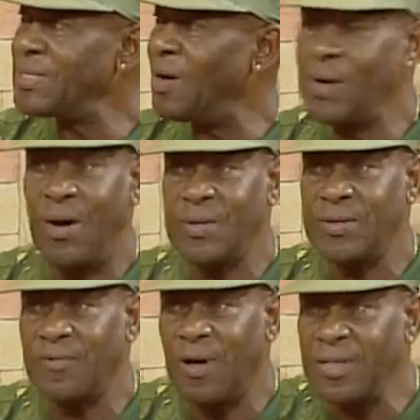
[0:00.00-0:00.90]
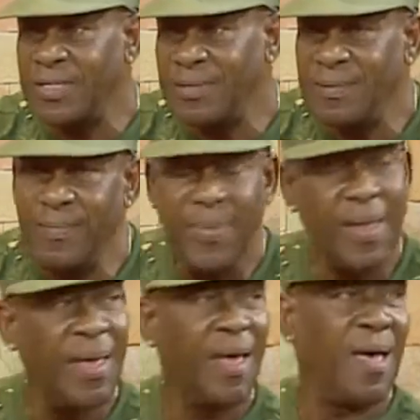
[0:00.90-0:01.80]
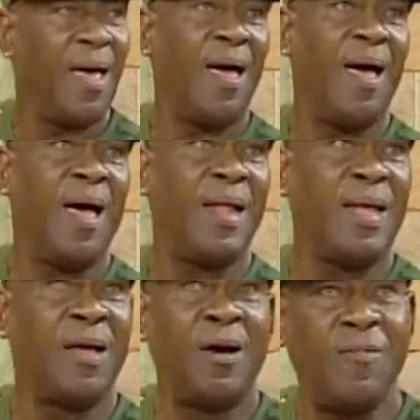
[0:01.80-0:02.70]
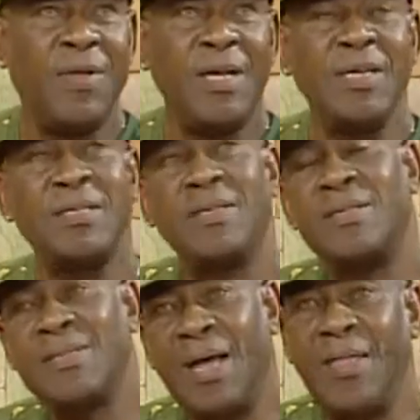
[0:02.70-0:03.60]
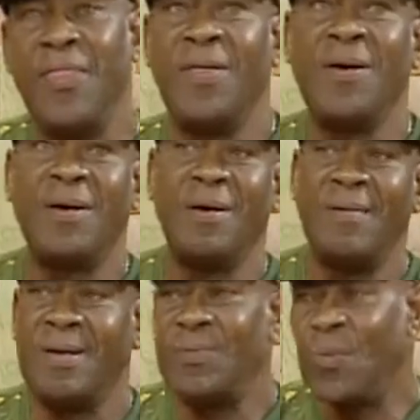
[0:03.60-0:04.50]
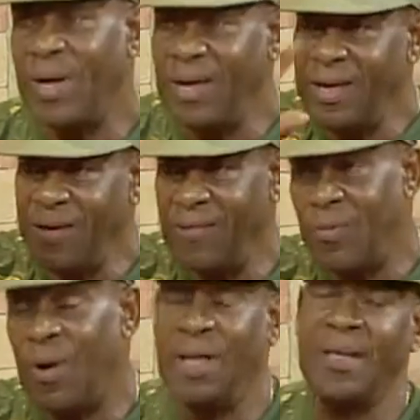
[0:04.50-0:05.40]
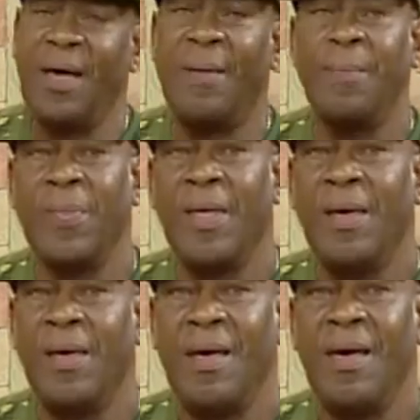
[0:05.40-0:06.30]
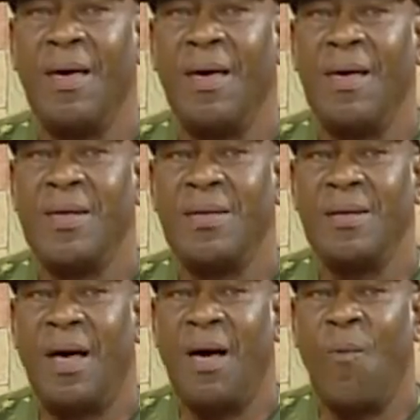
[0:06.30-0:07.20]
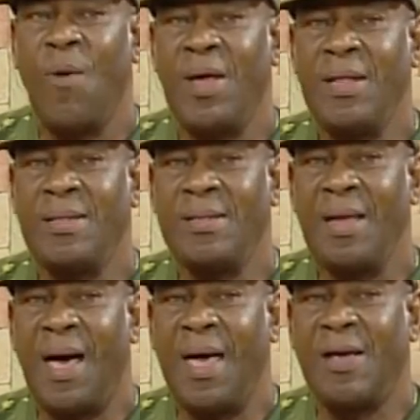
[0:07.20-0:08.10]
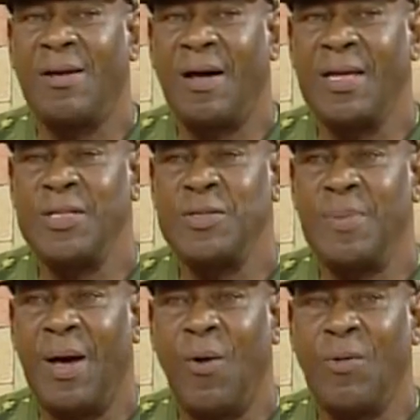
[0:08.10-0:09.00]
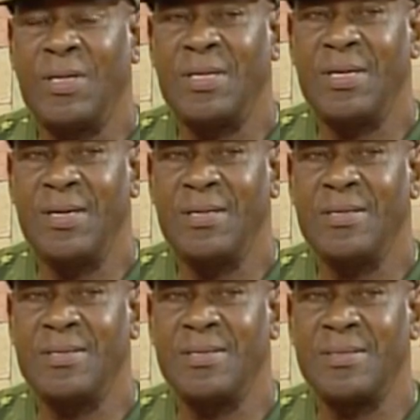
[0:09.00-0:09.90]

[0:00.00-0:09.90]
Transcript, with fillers: now the House of Culture. Mm-hmm and the governor used to stand there and wave and mm-hmm. whatnot. Mm -hmm. uh, when I got into my older teens,